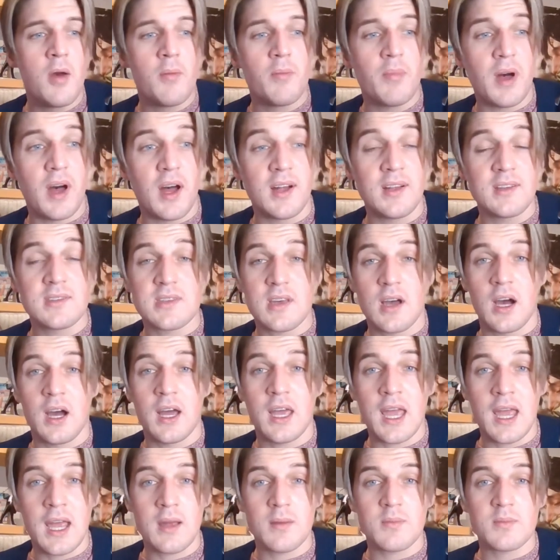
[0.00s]
But
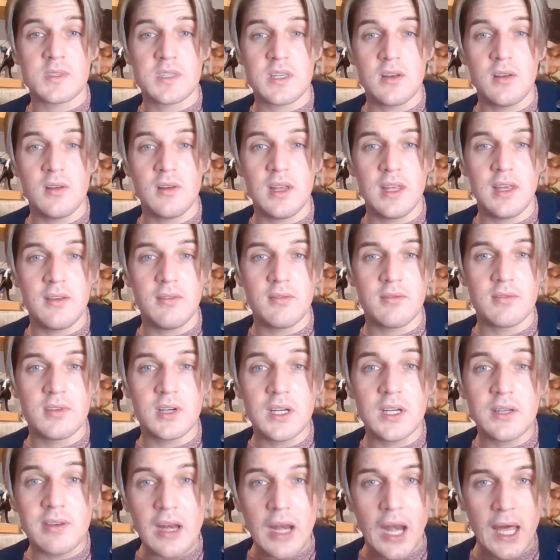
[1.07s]
I absolutely
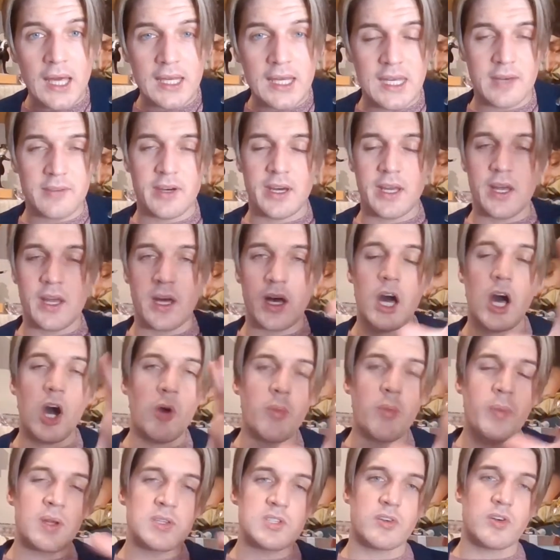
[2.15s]
really, really like it. I've had a
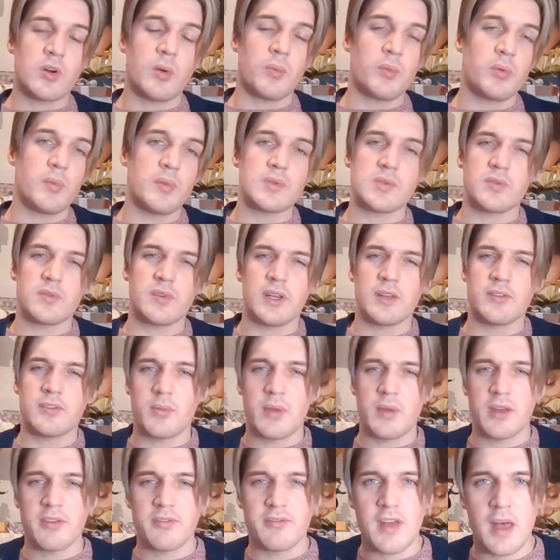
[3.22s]
whole bunch of compliments already from
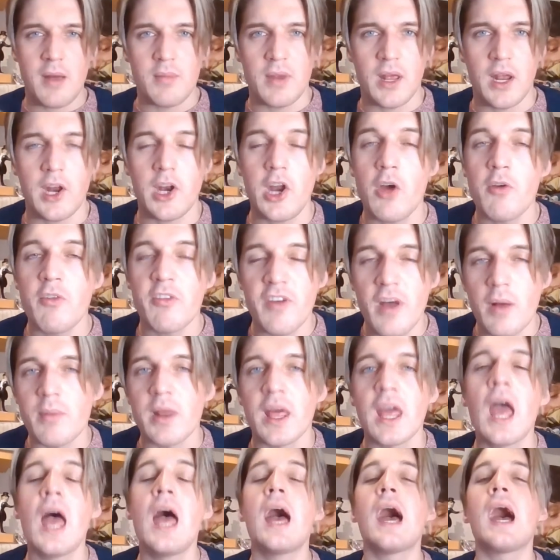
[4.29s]
my family. I know
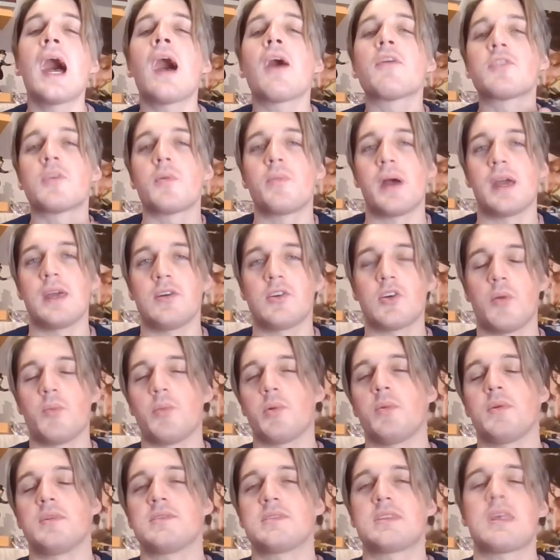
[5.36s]
family have to pay you
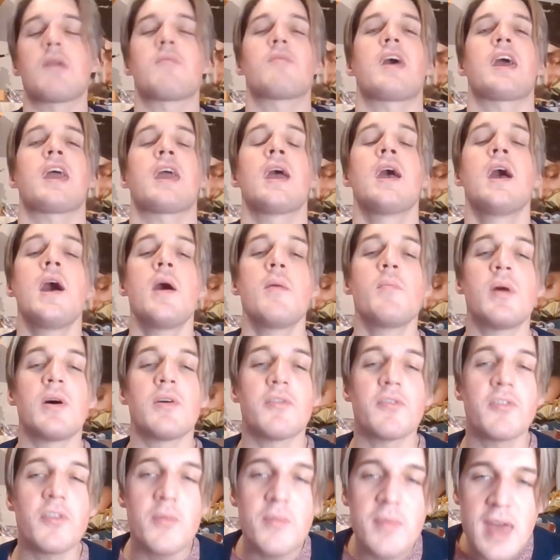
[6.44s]
compliments, don't they? But
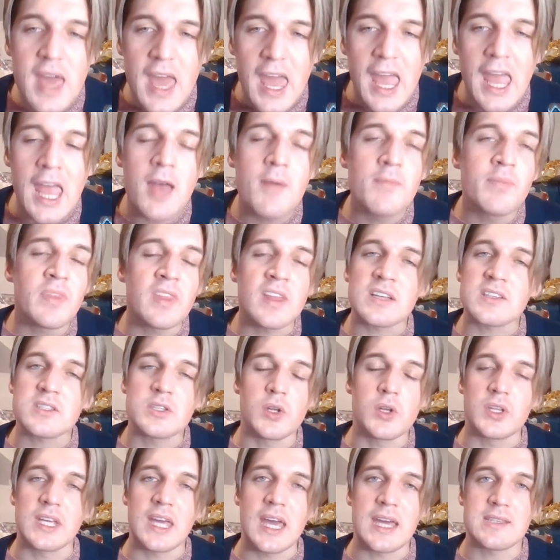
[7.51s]
for me, that's
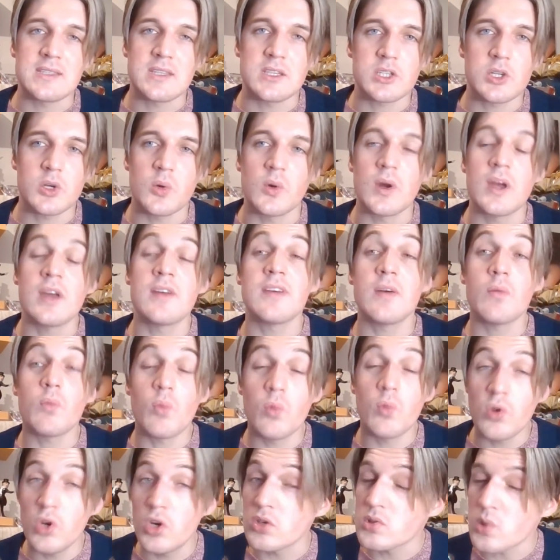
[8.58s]
not the case at all. If it
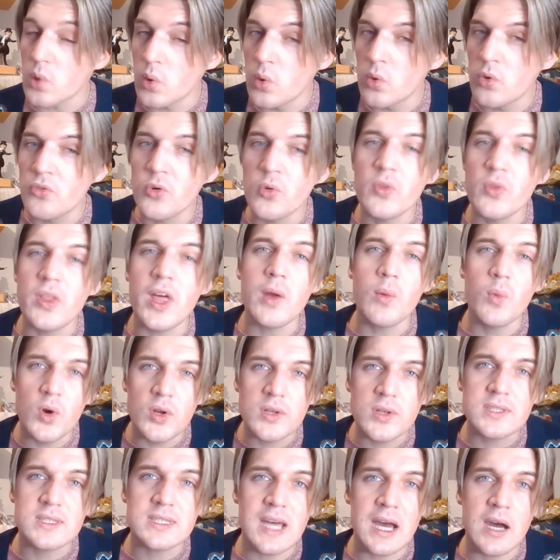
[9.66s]
looked awful, they
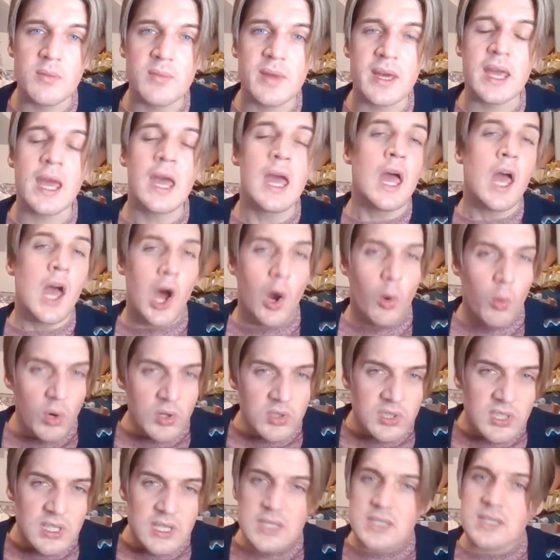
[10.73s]
would tell me. I
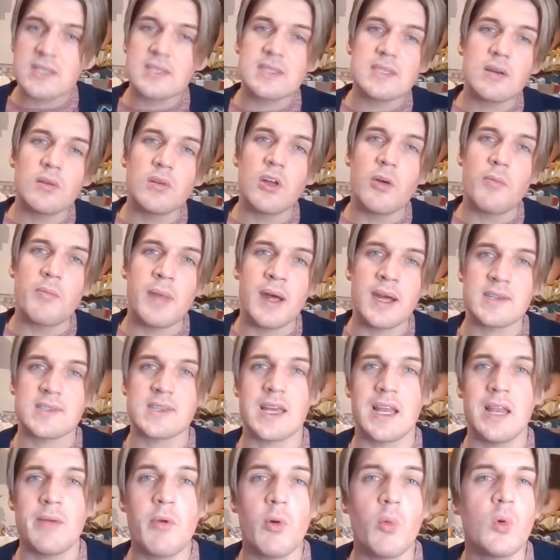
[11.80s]
wanted it to still look
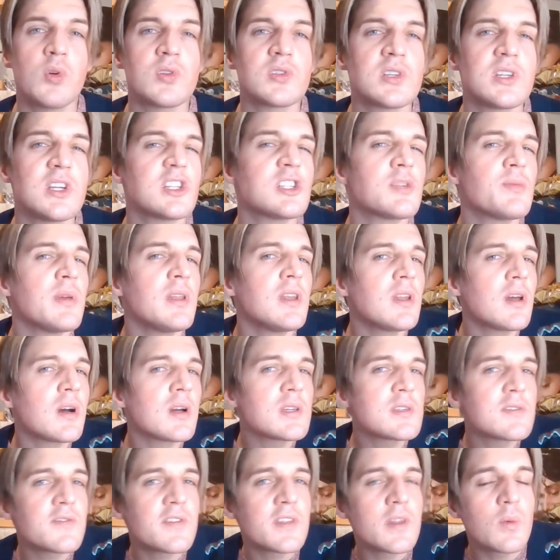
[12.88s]
masculine. I wanted it to be
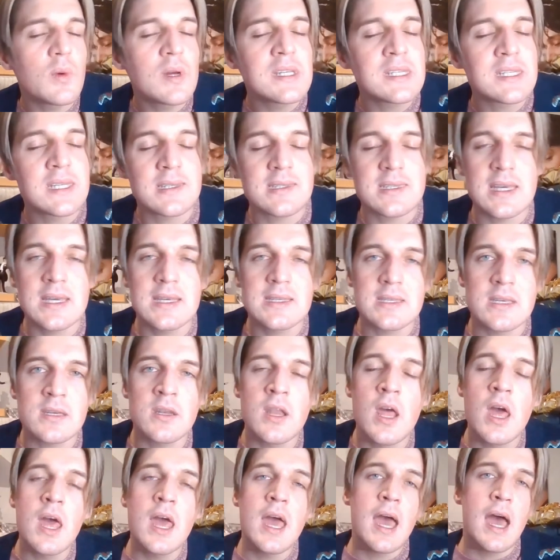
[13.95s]
nice for the winter
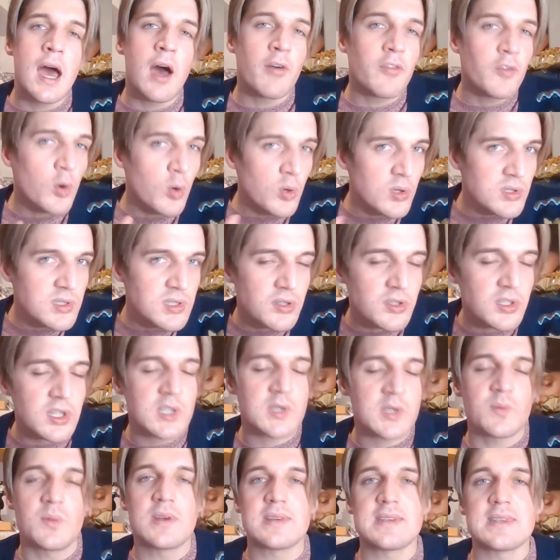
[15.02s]
season, of course, the
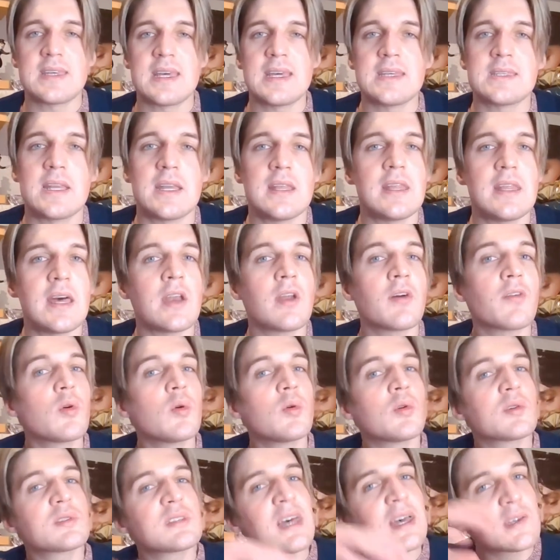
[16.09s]
Christmas season, and then, of
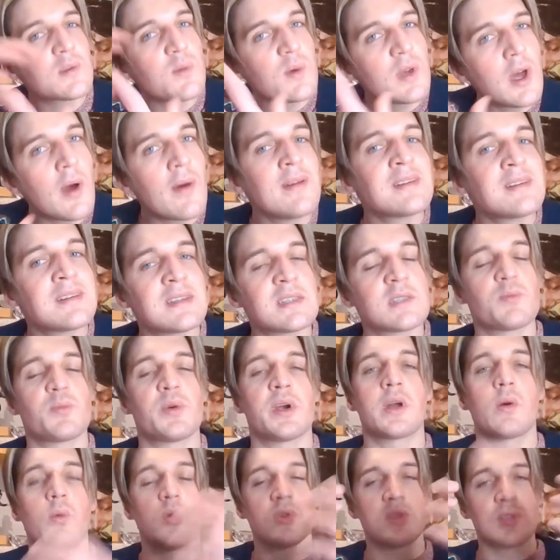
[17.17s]
course, as we go into
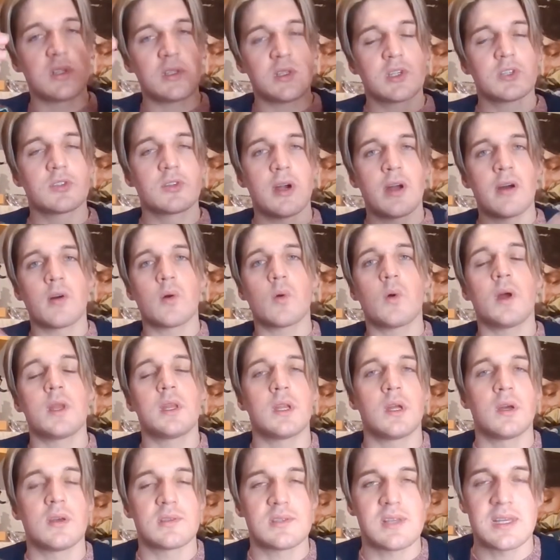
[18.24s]
spring, I wanted it to grow out quite
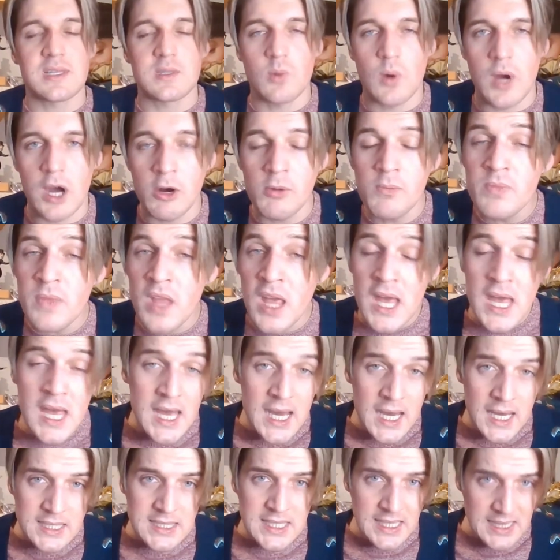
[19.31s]
nicely as well.
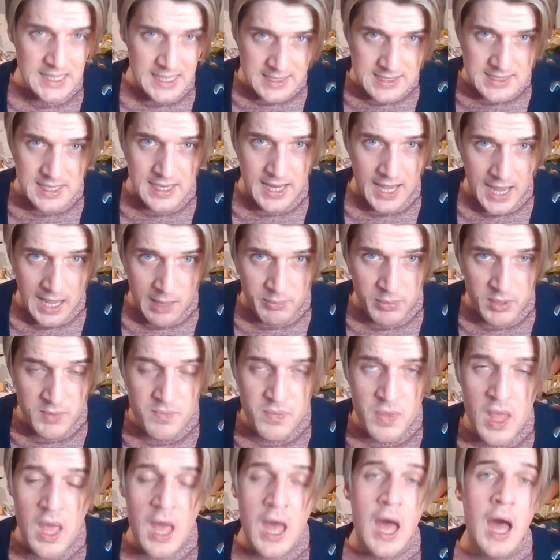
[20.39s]
I think that's going to
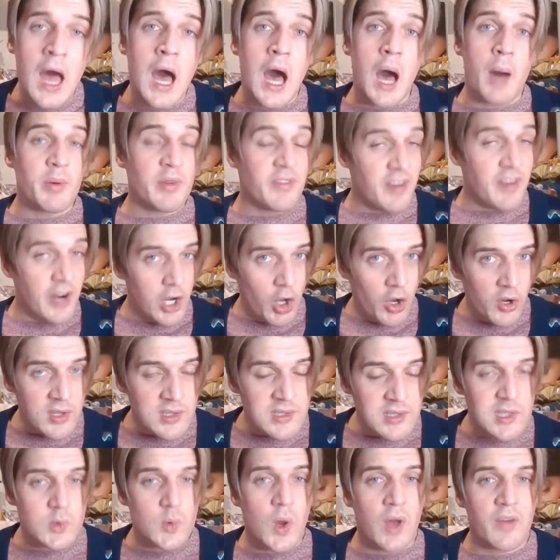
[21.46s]
happen. I'll be very
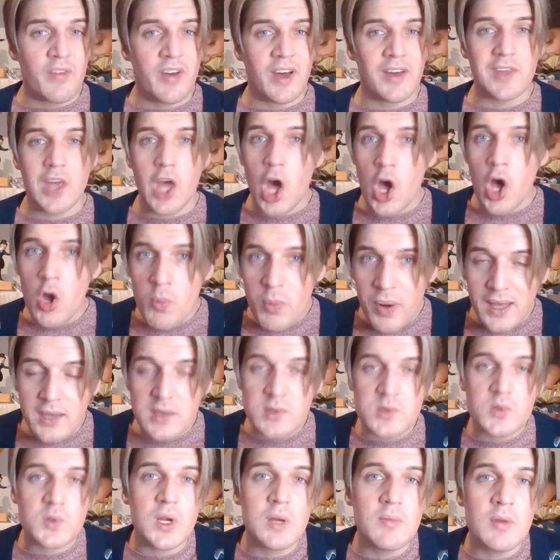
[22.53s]
honest as well, I've had the
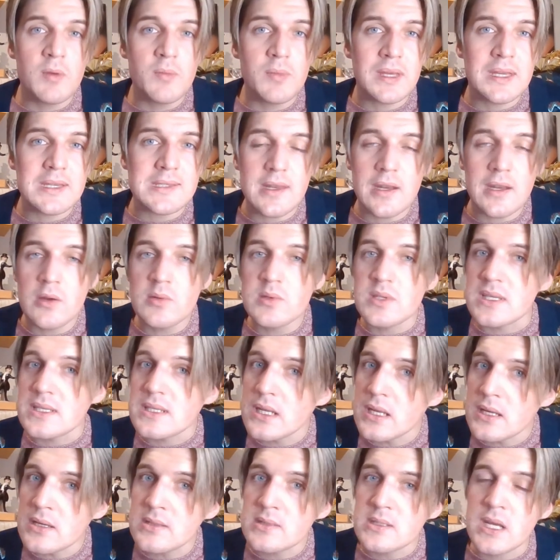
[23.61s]
Olaplex treatment because I noticed
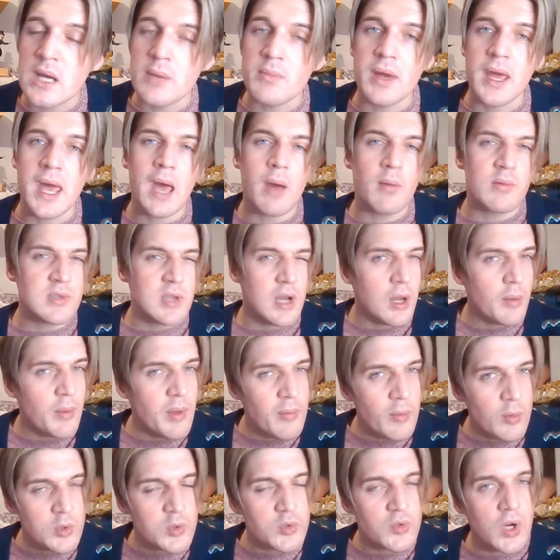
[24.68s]
last time my hair was a little
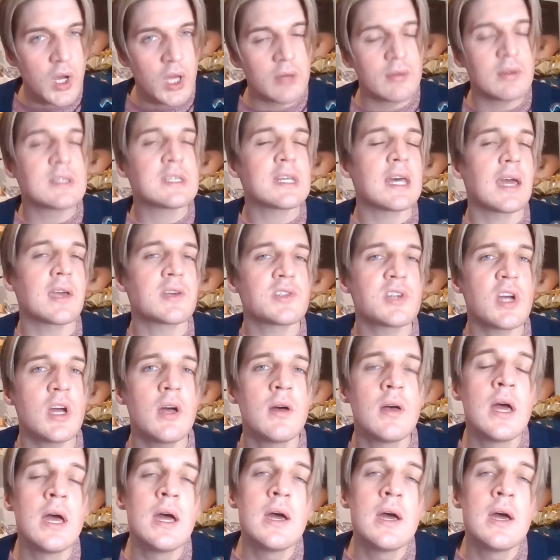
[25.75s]
bit more drier in texture.